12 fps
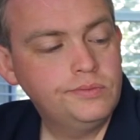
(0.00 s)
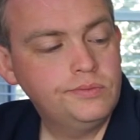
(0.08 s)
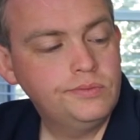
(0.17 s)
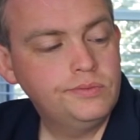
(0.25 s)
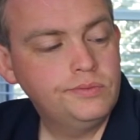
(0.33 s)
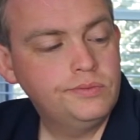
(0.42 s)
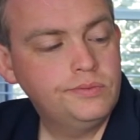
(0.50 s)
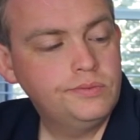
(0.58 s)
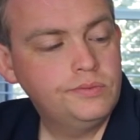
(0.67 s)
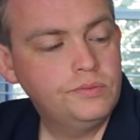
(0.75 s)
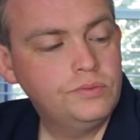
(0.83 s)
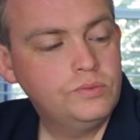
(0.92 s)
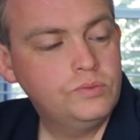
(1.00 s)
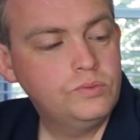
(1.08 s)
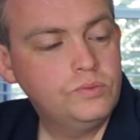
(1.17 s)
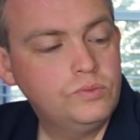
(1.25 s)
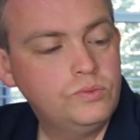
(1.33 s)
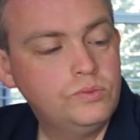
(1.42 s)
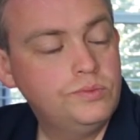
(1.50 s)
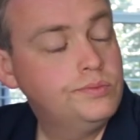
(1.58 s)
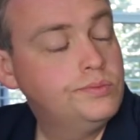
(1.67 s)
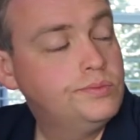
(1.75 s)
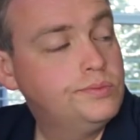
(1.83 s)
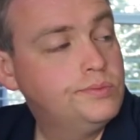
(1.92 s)

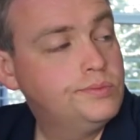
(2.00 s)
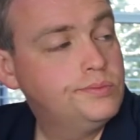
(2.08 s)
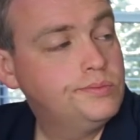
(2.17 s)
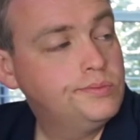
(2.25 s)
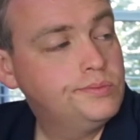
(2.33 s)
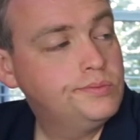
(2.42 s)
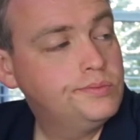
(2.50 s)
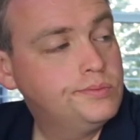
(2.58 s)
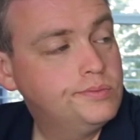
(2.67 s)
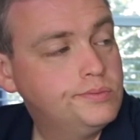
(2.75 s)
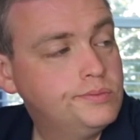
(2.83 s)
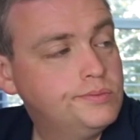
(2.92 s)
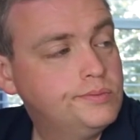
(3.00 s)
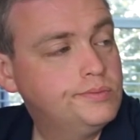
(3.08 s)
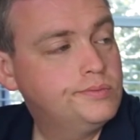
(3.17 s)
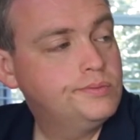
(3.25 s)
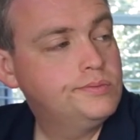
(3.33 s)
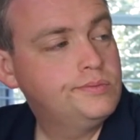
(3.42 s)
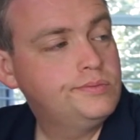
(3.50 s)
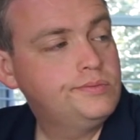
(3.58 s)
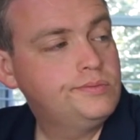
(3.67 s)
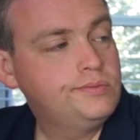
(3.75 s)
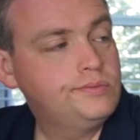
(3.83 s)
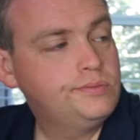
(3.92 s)

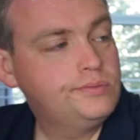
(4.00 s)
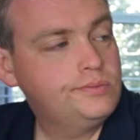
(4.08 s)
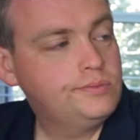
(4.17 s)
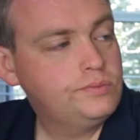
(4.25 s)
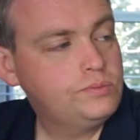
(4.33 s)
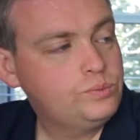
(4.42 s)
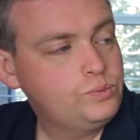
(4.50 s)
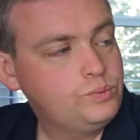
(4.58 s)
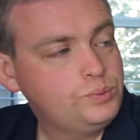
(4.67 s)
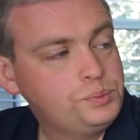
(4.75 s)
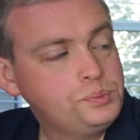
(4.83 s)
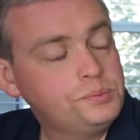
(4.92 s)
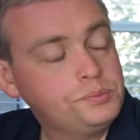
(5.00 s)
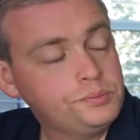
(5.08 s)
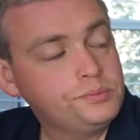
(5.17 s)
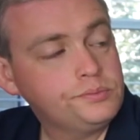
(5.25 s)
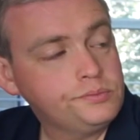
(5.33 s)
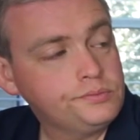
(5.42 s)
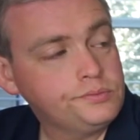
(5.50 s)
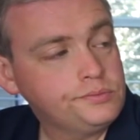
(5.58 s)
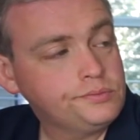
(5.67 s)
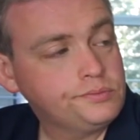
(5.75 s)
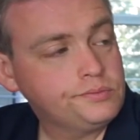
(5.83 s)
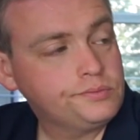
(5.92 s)

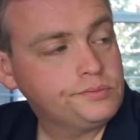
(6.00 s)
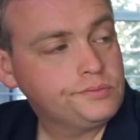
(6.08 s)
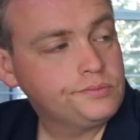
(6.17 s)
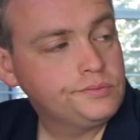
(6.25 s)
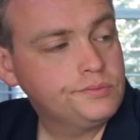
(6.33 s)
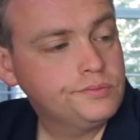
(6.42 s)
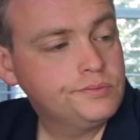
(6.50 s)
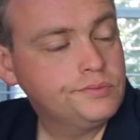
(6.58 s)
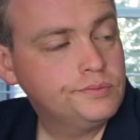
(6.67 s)
(not speaking)